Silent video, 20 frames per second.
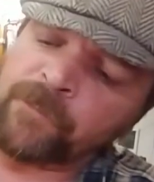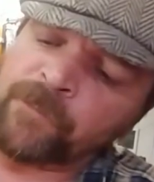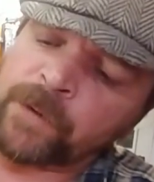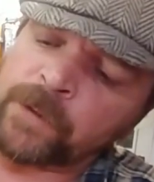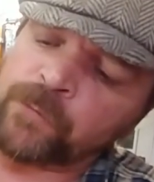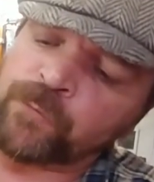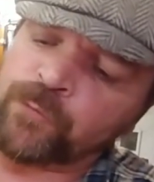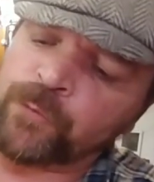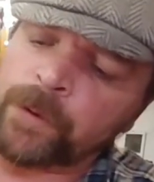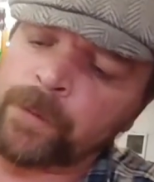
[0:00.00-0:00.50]
if i
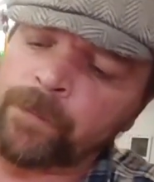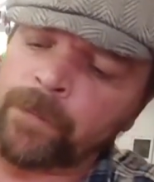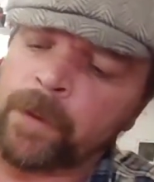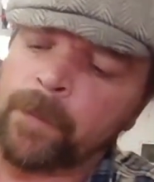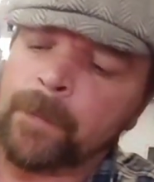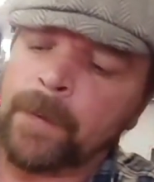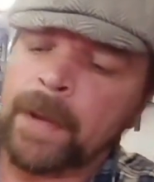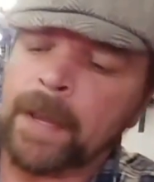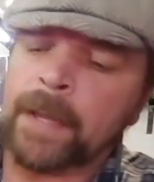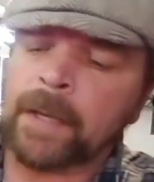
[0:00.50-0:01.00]
trim the
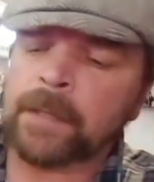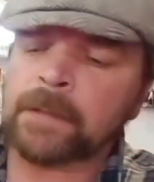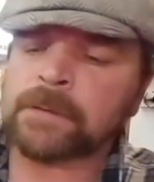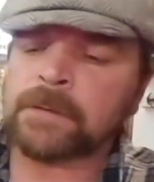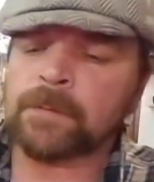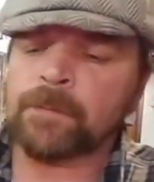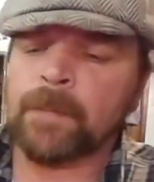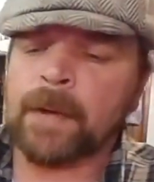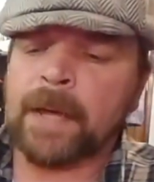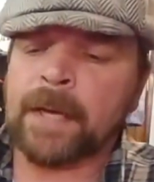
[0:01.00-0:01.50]

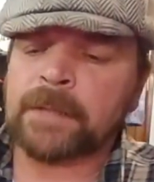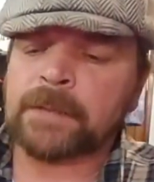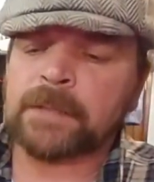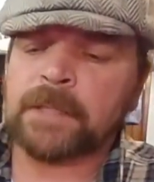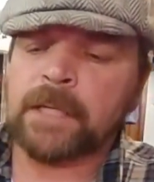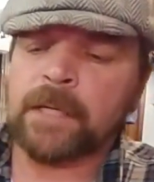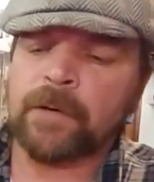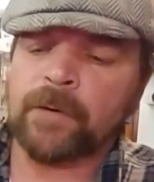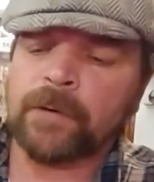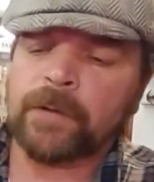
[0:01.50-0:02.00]
max mask
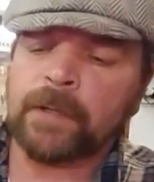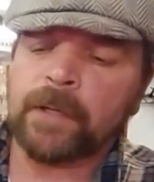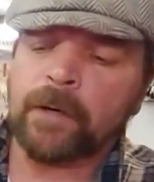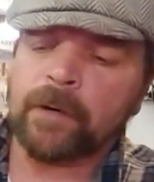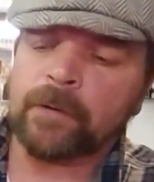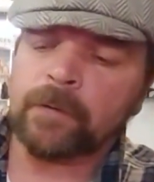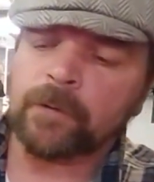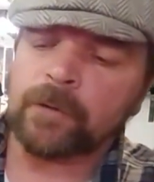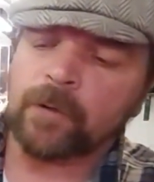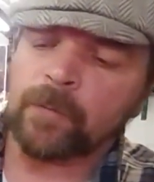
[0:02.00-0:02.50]
here and
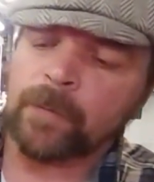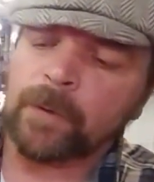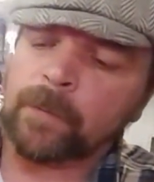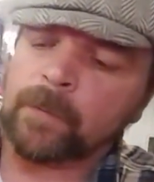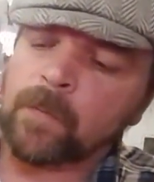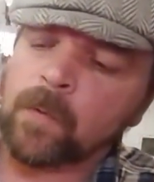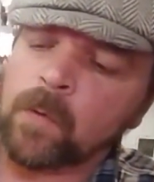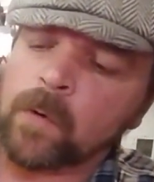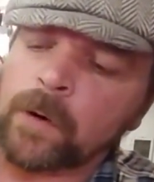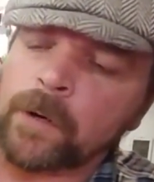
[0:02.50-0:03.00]
there a little bit
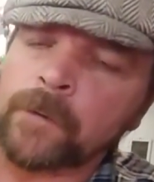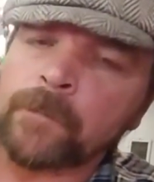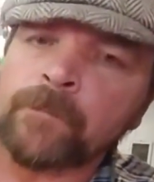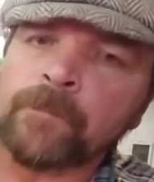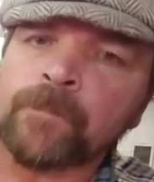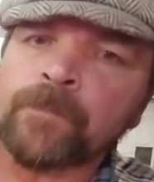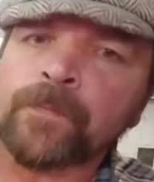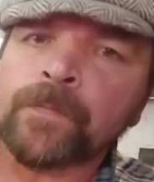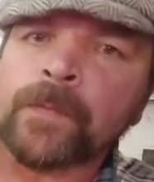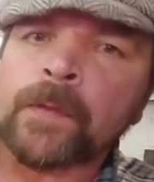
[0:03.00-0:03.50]
more
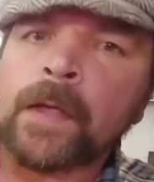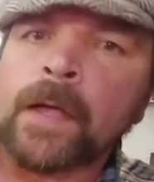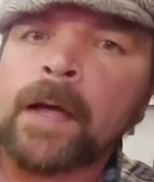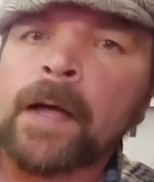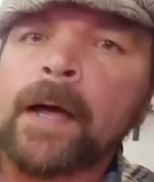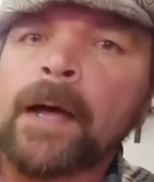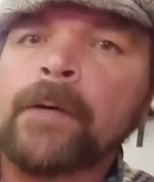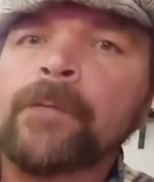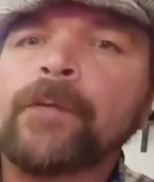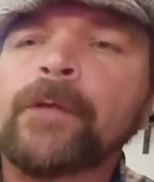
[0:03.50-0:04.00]

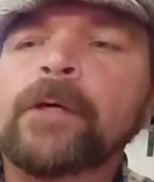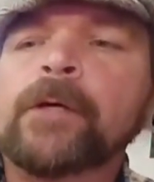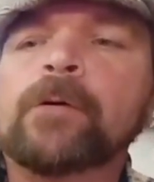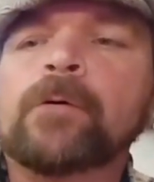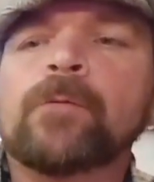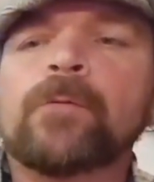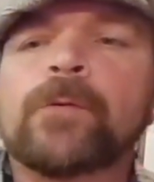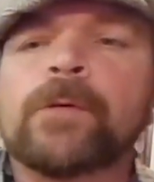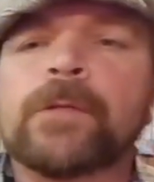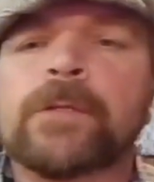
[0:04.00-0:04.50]
i think
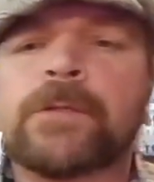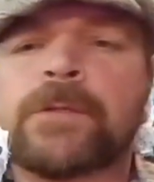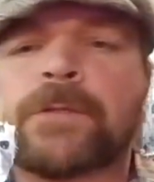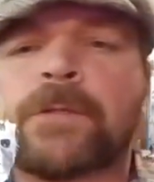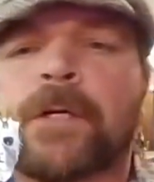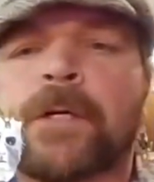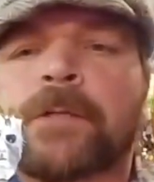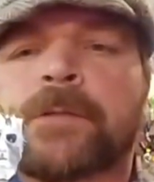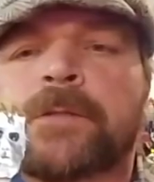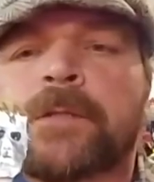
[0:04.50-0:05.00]
it'll really
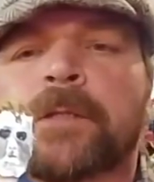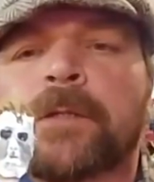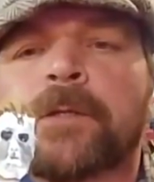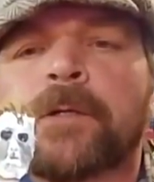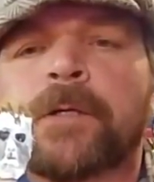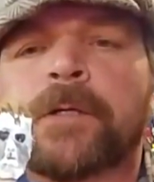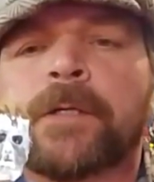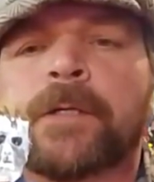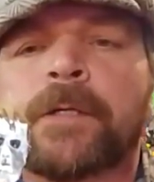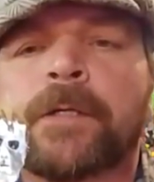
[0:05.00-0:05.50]
start to
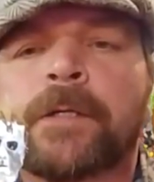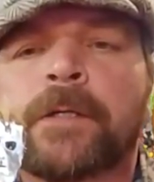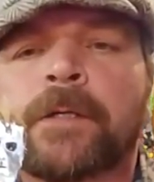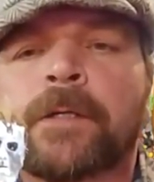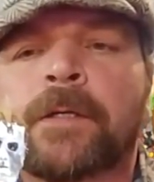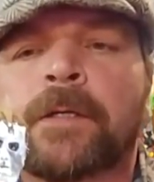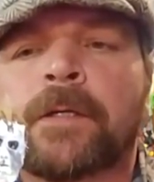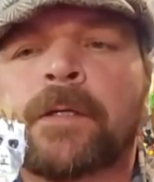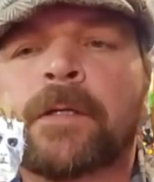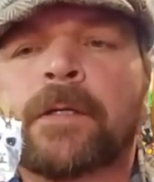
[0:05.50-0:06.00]
look
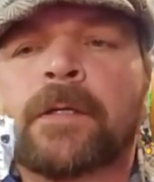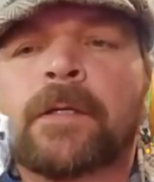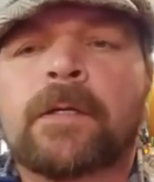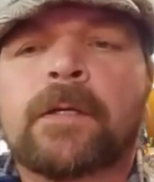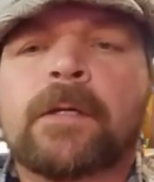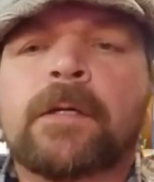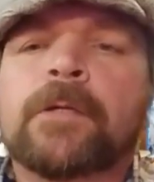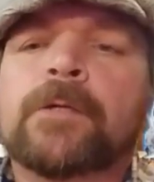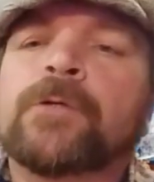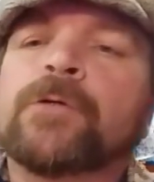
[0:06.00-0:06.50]

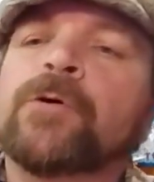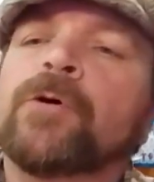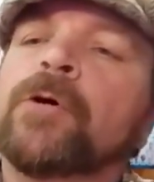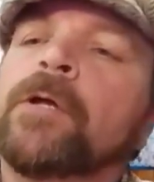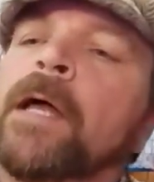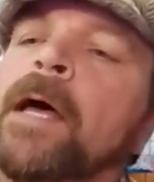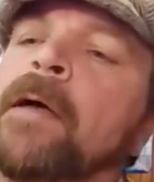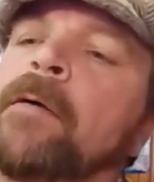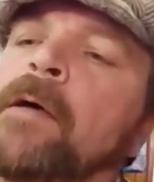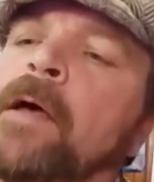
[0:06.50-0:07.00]

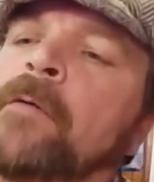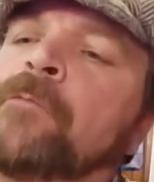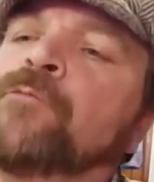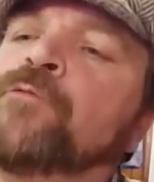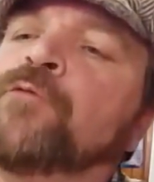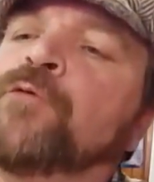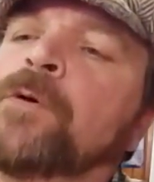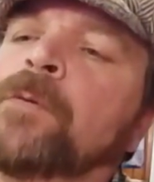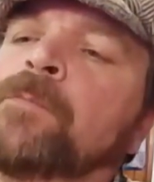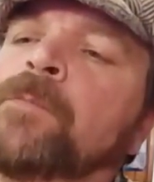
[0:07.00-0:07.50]
good I, i've
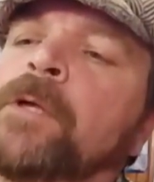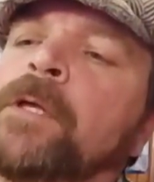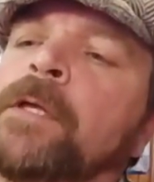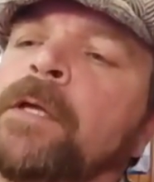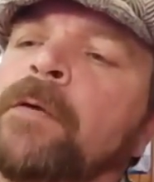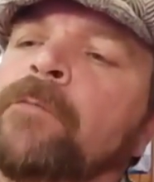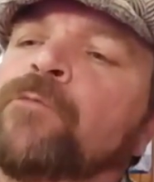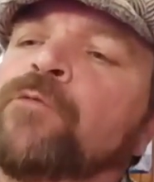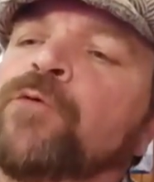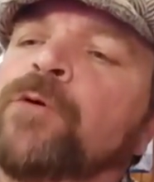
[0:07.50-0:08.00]
trimmed it and
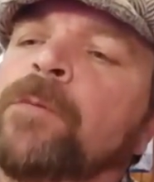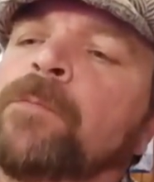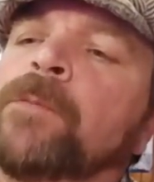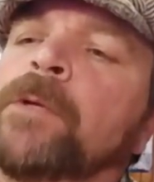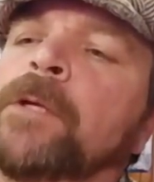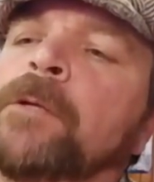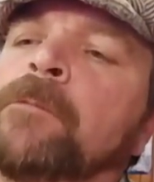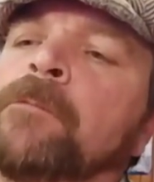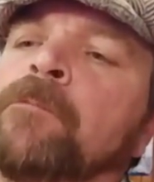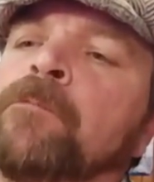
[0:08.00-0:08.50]
i've trimmed
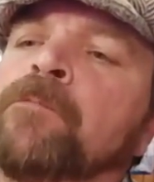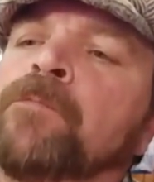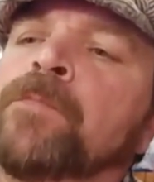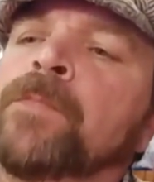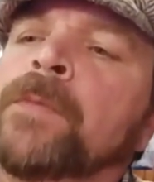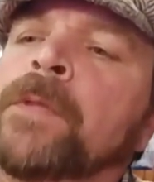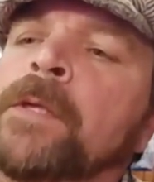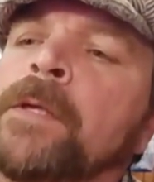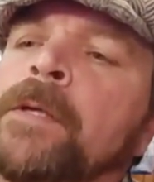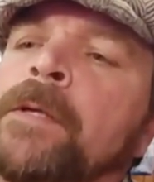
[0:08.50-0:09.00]
it
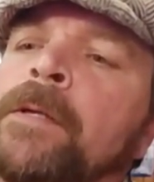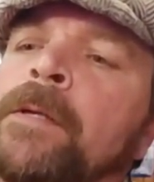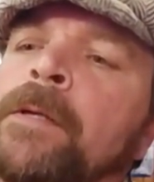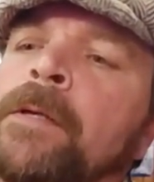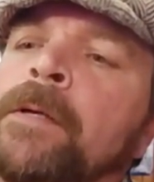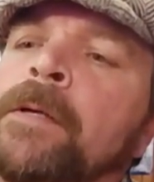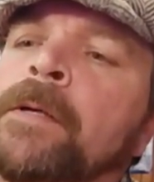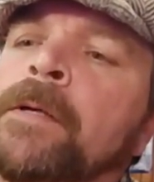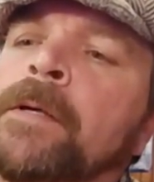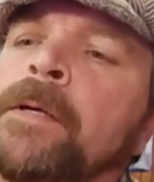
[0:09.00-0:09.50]

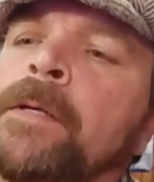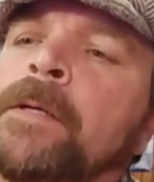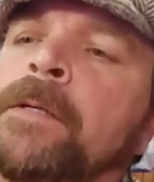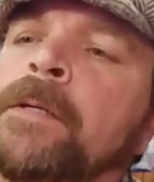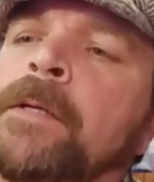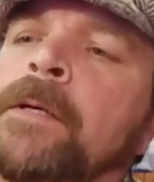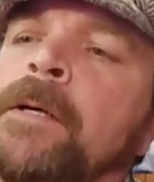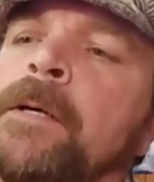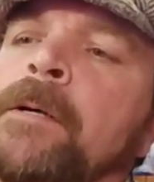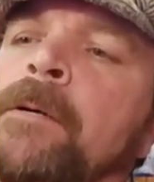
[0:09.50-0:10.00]

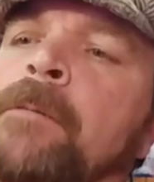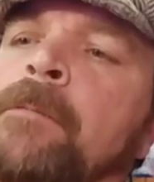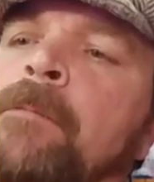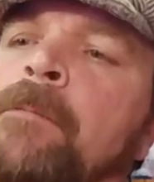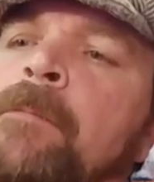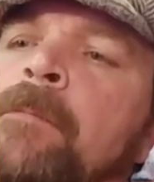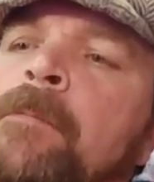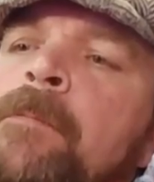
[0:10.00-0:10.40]
and uh